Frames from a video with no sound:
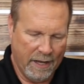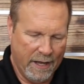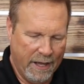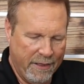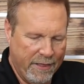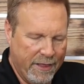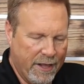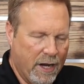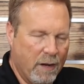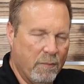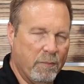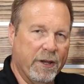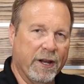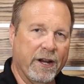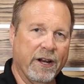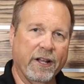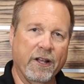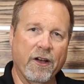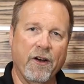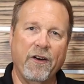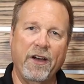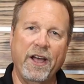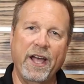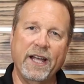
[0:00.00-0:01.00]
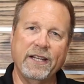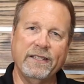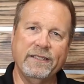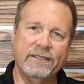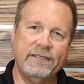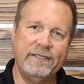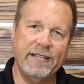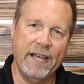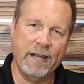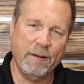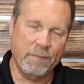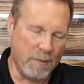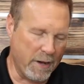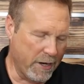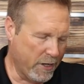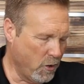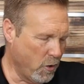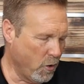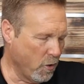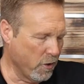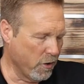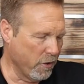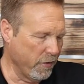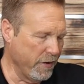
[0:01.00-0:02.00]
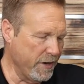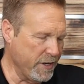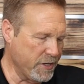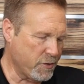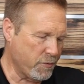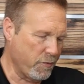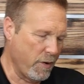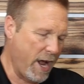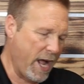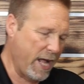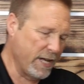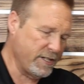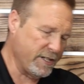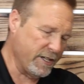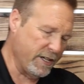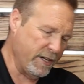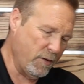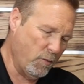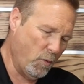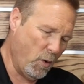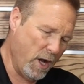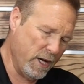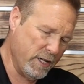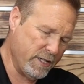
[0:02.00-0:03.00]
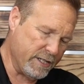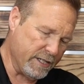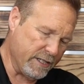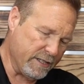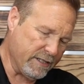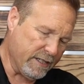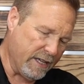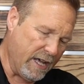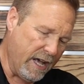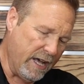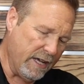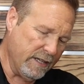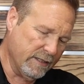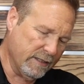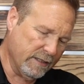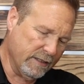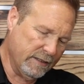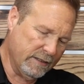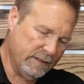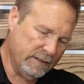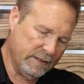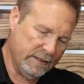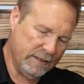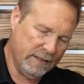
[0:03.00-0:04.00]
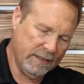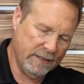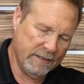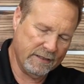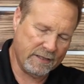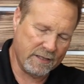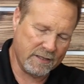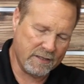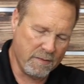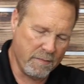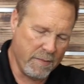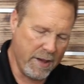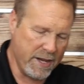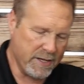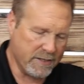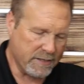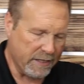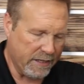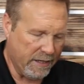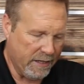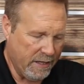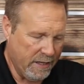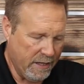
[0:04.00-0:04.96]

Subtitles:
And then I'm going to go ahead and take my 1/4 inch ratchet, and watch this, guys. This is amazing.